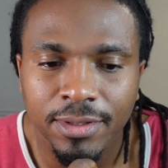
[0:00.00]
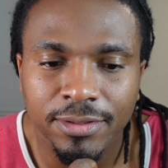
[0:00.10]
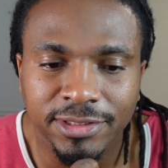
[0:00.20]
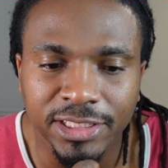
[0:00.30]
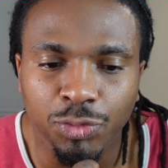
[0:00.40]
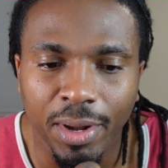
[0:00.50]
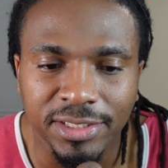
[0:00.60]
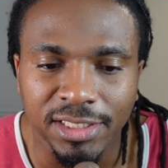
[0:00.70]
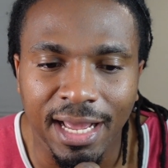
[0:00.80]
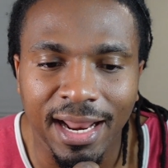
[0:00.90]

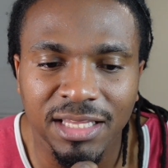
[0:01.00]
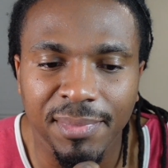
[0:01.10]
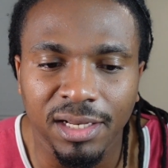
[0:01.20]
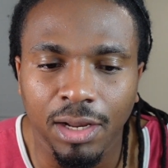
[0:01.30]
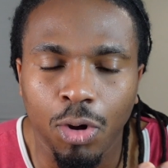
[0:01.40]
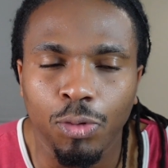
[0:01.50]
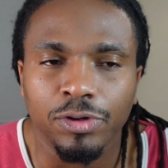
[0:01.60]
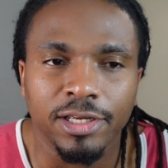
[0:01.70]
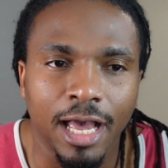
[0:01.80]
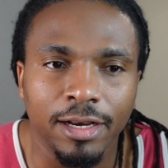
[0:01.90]
situationally. I like to be
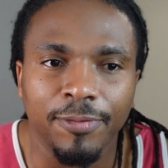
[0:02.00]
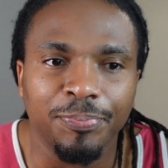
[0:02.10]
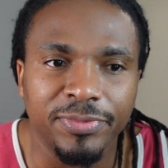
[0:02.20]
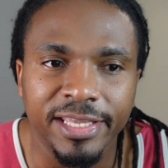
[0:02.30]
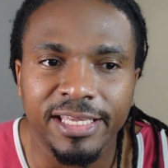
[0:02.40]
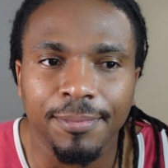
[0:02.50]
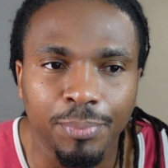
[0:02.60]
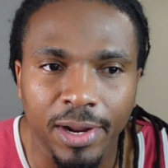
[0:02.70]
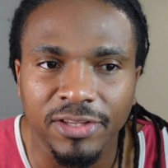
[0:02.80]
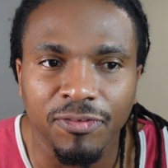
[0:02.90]
alone to kind of
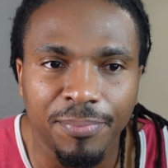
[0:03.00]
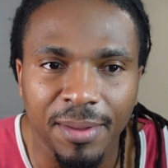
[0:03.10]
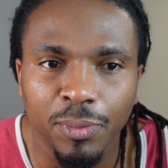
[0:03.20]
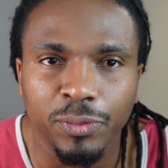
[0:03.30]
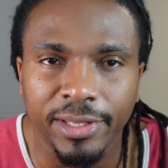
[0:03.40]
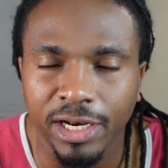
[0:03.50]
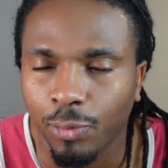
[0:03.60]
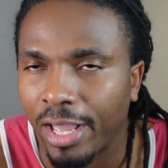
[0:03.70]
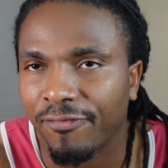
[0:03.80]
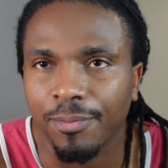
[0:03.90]
decompress from people, to get
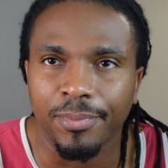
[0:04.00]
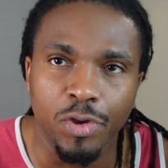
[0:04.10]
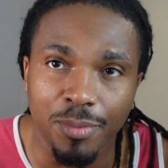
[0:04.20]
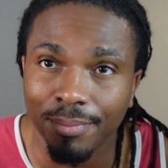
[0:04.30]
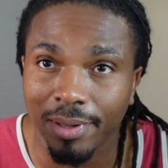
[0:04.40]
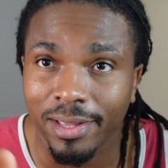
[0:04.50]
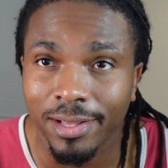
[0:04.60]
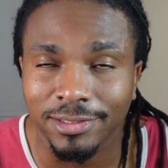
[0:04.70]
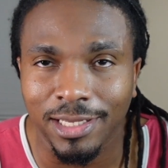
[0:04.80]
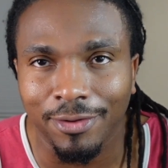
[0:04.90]
away from human
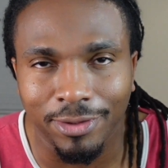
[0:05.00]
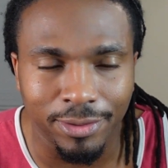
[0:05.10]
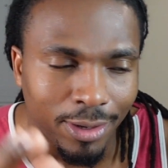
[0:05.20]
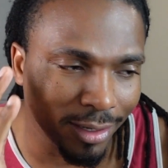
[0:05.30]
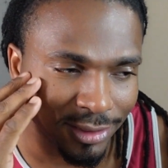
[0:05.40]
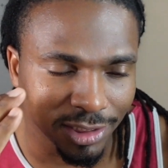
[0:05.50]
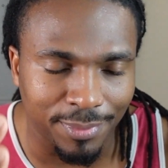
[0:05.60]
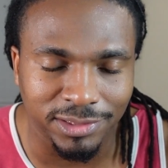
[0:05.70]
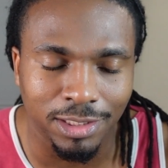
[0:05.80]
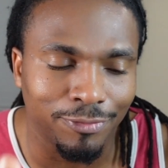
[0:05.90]
beings. I, you know, I consider
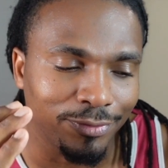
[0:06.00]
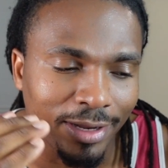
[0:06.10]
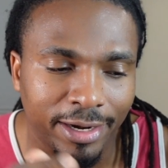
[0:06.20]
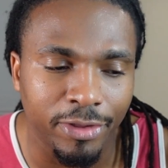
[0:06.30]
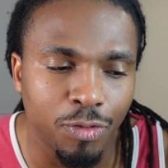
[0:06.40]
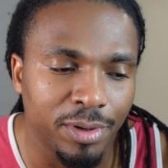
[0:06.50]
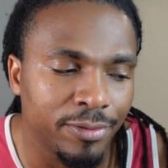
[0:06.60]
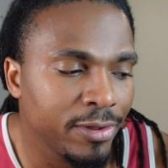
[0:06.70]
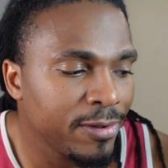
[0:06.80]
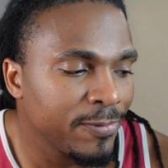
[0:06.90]
myself not a
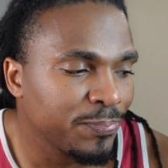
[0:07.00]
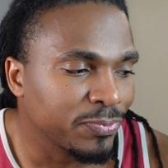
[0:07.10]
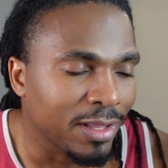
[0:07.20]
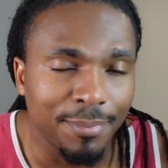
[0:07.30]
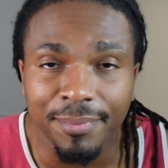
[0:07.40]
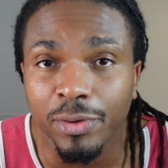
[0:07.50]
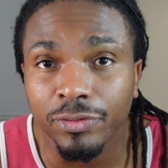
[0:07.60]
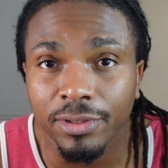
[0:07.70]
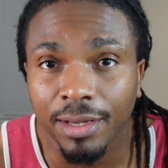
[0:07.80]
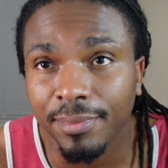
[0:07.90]
human. I'm a
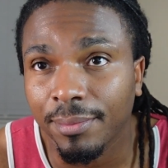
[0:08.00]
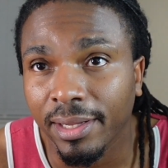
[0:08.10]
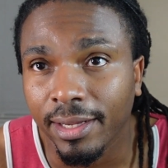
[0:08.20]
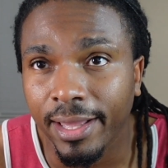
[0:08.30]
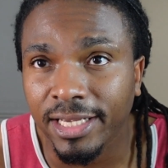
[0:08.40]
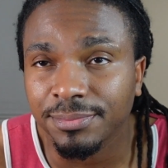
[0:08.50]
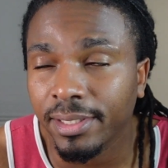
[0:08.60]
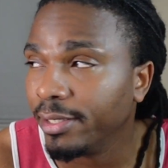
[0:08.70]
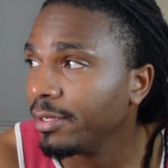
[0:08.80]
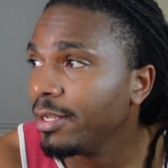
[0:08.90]
mutant. Like I'm like an
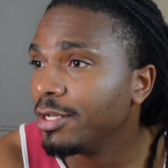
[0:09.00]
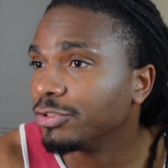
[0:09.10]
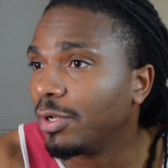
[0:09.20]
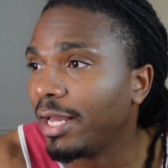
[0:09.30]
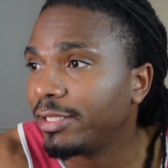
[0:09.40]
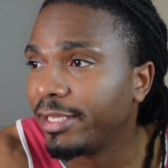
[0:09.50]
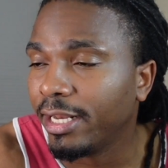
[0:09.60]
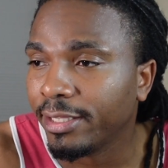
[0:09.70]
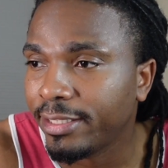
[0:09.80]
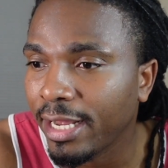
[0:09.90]
X-Men. So I like to get
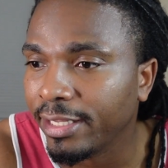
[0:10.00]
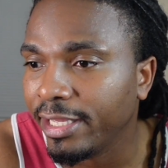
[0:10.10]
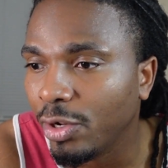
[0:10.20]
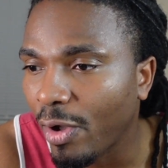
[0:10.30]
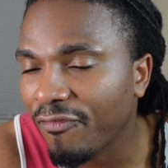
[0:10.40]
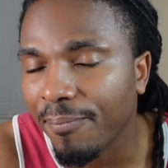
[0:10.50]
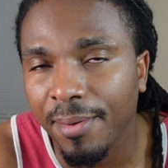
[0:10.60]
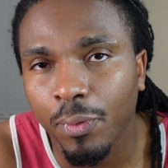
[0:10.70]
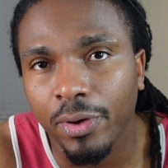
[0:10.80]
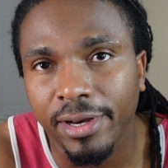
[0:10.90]
like, kind of get away from
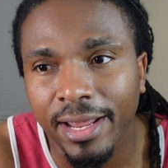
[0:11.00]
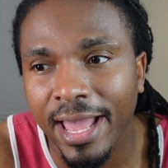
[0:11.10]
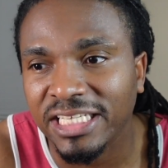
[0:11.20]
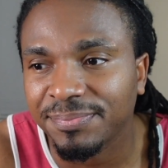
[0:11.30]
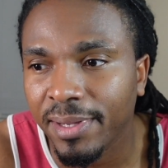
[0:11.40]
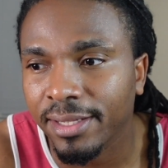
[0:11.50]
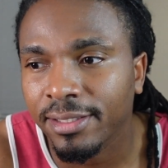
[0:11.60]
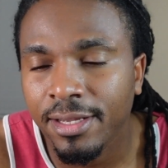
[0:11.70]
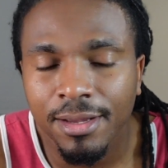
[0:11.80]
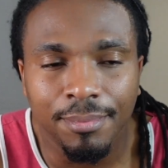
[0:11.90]
people in that
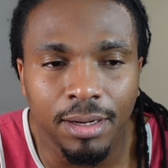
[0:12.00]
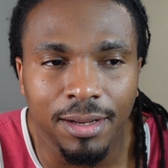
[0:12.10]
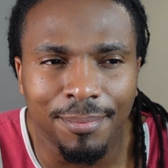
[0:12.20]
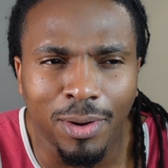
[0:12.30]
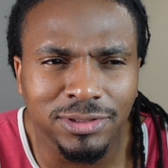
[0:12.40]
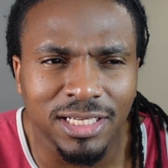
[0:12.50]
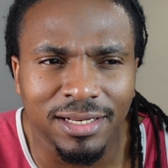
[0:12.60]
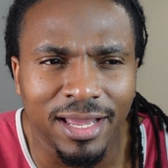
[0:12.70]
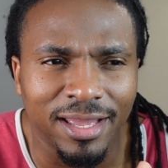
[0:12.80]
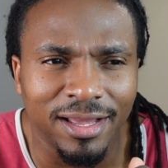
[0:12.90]
aspect. But most of the
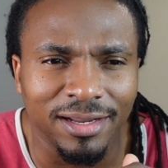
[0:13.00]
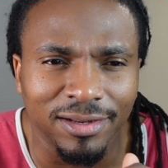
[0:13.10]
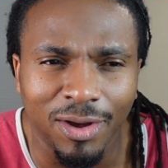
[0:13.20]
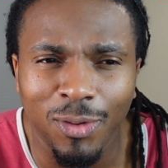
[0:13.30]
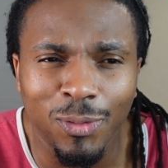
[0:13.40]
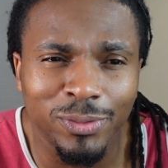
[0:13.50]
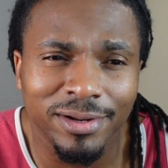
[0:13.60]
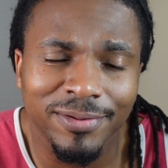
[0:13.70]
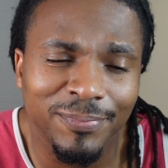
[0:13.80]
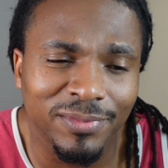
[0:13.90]
time, like alone,
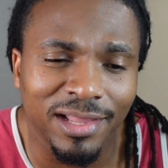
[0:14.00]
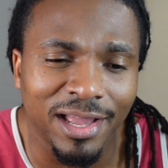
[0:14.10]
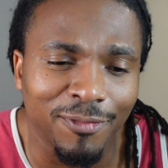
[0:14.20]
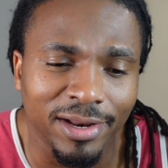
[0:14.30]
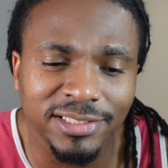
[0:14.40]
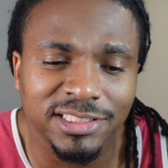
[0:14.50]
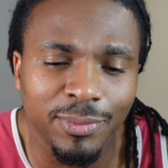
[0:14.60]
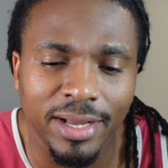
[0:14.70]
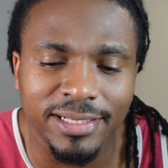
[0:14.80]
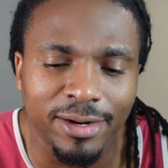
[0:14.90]
like
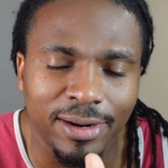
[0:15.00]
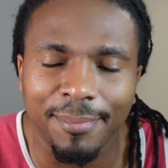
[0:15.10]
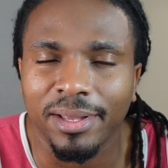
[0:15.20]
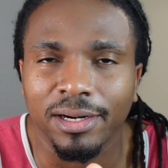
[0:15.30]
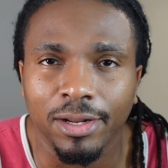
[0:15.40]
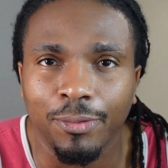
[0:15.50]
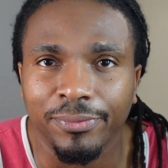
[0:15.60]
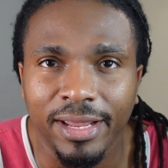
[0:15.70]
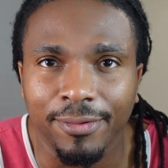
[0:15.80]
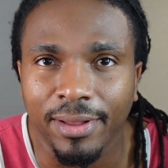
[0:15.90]
relationship wise, I don't like being
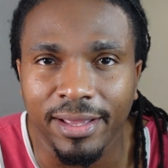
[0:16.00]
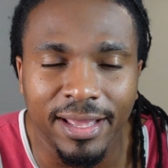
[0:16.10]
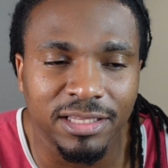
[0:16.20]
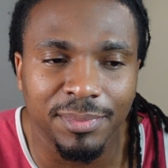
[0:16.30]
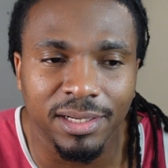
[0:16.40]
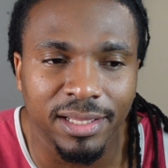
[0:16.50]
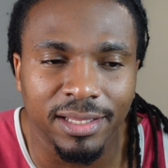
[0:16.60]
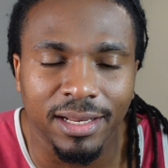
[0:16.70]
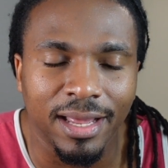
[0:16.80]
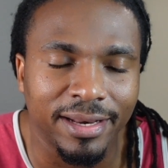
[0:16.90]
alone. That like
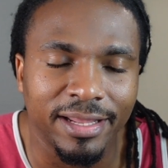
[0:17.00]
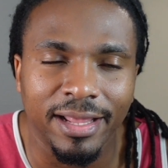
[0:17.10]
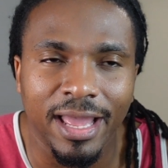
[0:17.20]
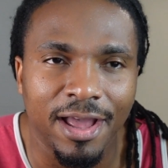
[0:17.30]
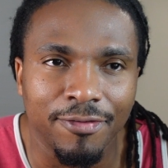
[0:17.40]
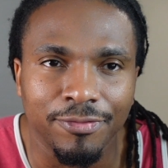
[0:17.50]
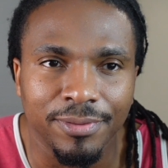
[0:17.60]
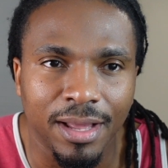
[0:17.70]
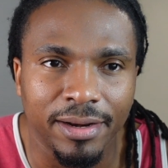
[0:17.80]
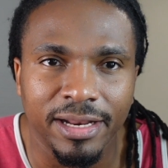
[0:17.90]
intimately, like I need to have,
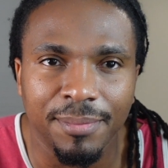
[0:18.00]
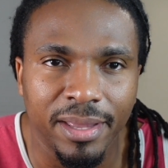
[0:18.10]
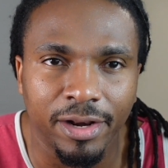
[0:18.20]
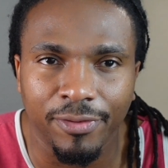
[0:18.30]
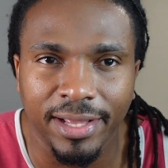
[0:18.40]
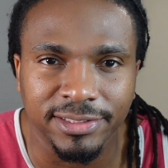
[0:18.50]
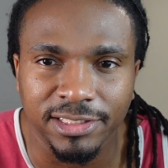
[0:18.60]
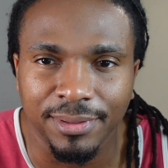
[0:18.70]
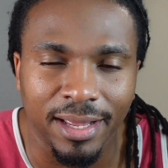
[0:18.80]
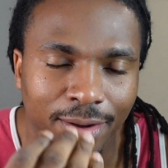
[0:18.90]
I need to be in a
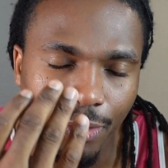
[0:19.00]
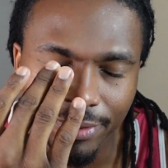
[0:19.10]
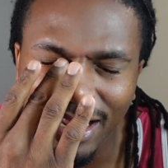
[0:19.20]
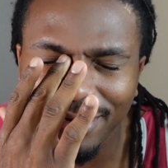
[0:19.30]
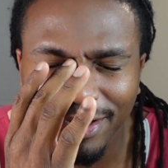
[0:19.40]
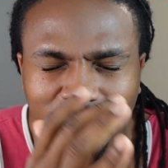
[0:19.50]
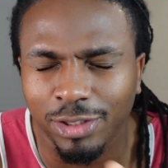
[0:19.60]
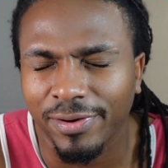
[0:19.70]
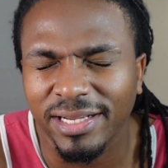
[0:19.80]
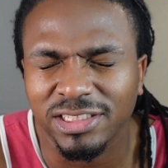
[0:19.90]
relationship, like or not
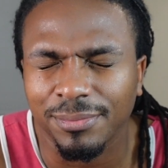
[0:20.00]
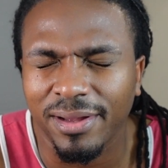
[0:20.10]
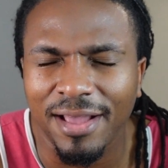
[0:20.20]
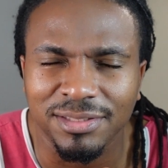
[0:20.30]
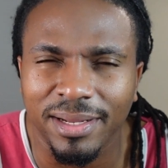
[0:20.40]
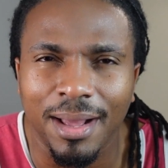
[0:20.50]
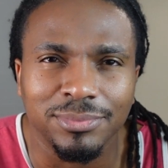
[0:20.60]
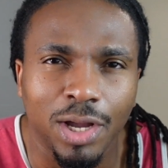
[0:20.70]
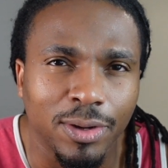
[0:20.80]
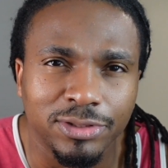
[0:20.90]
necessarily a relationship, but have somebody
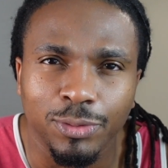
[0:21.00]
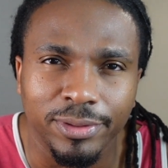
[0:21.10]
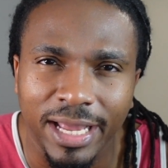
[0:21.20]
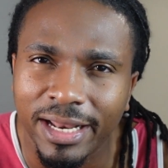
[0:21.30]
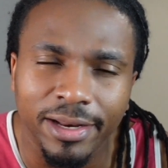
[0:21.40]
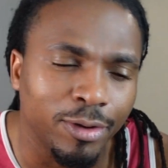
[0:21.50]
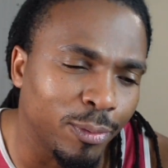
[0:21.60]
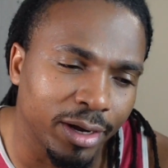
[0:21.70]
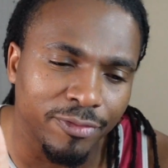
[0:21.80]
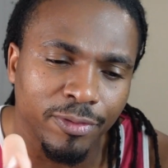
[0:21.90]
I'm talking to or dating or
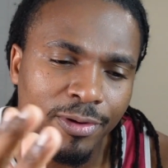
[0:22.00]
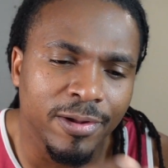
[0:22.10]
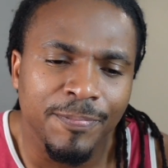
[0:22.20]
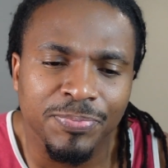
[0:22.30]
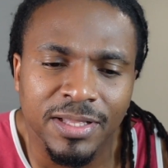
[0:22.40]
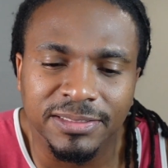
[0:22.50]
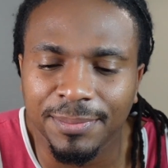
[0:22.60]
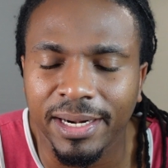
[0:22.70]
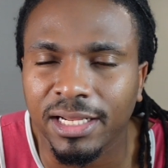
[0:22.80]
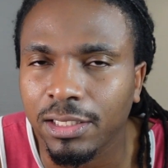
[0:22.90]
whatever,
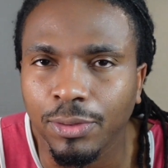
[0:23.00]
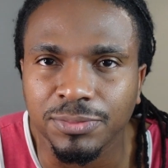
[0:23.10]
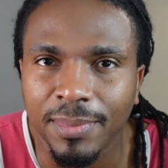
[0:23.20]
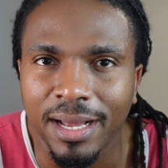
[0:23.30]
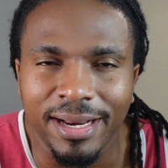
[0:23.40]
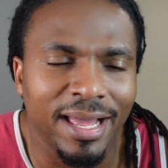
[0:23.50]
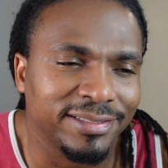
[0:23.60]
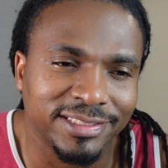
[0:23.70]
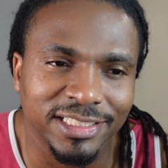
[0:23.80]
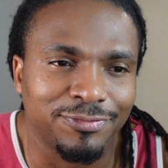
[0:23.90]
somebody close by,
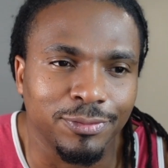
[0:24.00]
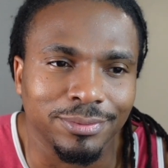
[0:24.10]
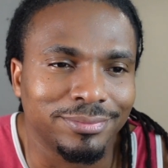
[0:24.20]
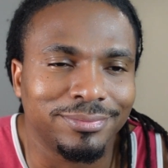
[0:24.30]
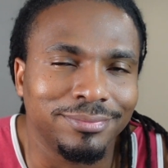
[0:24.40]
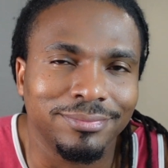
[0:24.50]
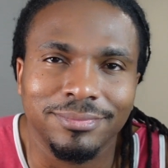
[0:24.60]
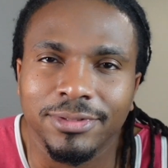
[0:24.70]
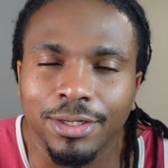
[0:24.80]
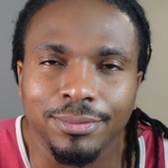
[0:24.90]
not just for you
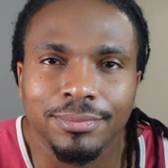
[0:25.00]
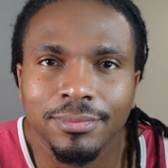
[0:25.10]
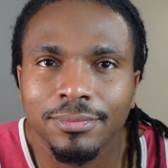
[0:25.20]
know